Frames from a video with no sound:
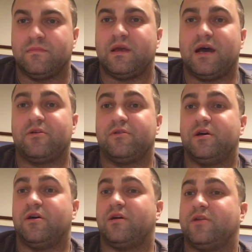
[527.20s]
I don't
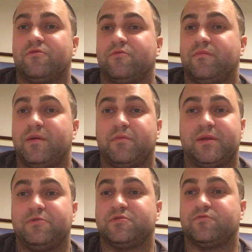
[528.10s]
know. I don't remember.
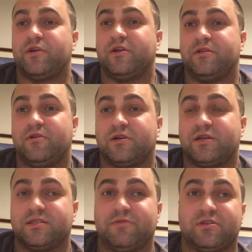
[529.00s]
But it was weird, though,
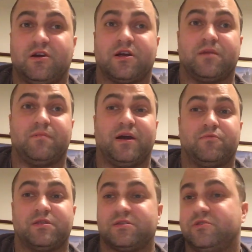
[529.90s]
because they were talking about
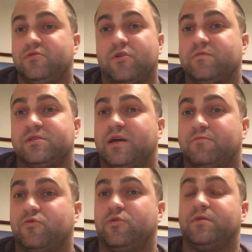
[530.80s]
it with this new
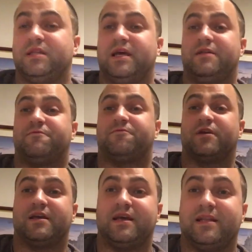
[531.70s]
overtime rule. And then
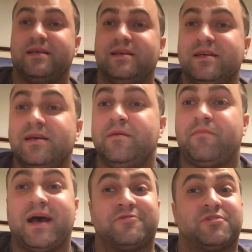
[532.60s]
freaking
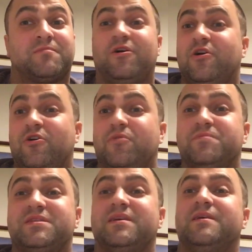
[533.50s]
Patrick
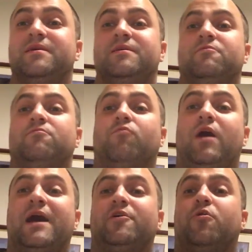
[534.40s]
Mahomes,
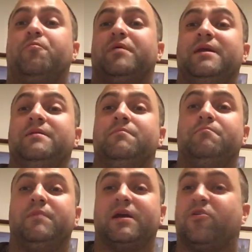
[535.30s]
wide open,
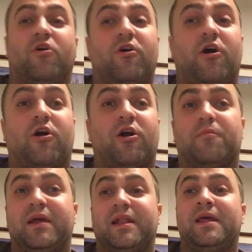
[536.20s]
Mecole
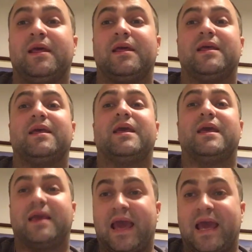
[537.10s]
Hardman,
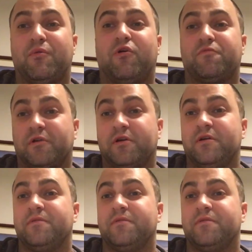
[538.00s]
game over.